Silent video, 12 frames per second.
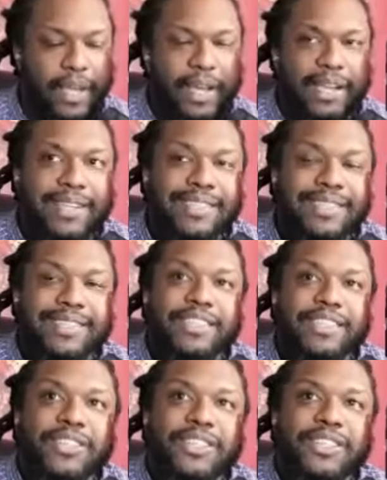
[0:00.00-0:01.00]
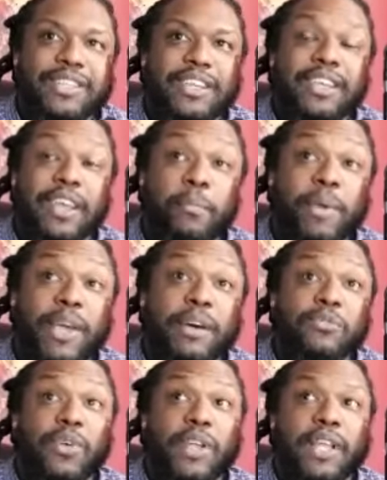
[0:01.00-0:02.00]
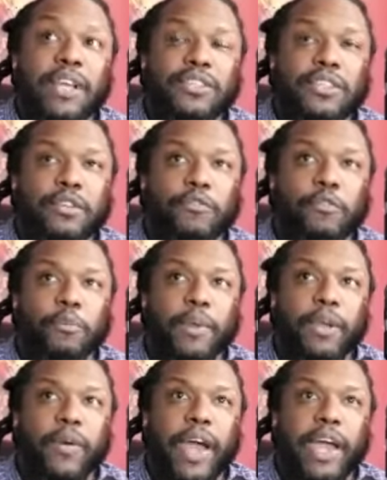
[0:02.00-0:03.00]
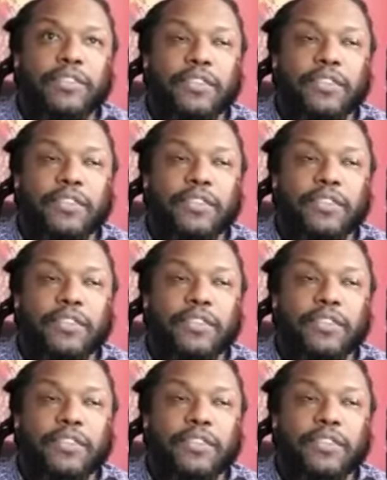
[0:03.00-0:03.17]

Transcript: this is interesting. It, it becomes really interesting for me, right?